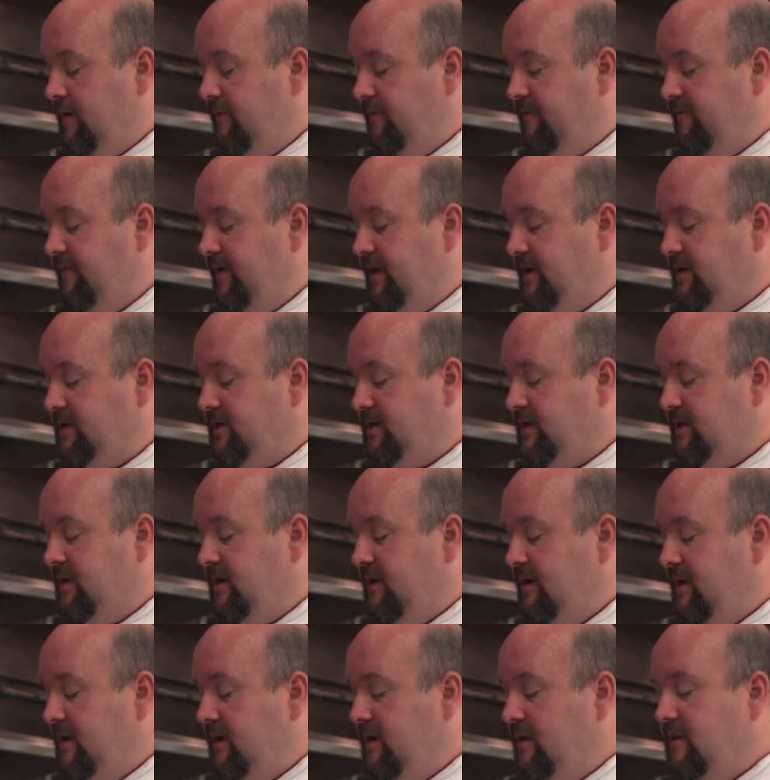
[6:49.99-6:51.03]
a fist,
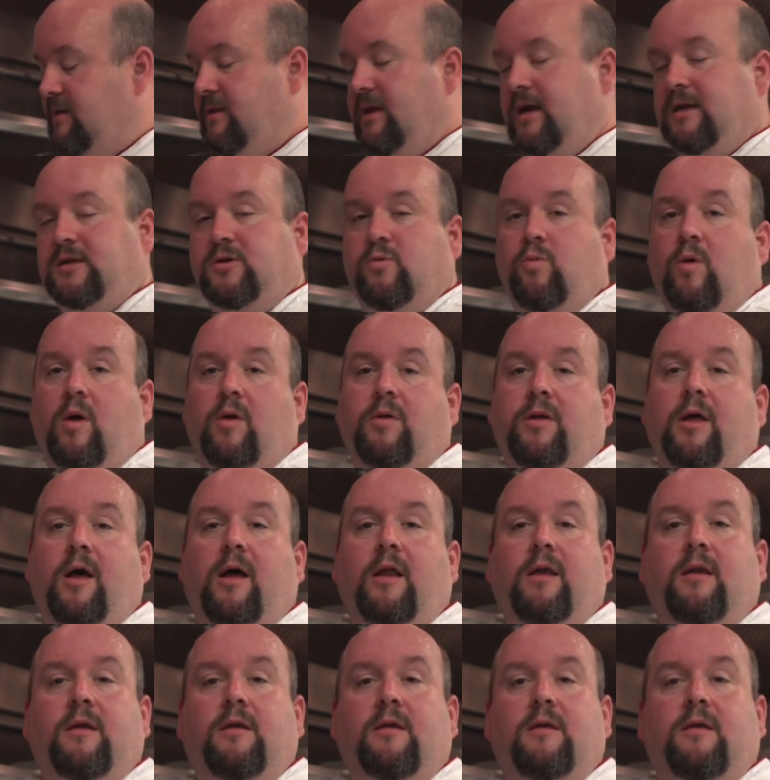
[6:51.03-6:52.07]
that's well done.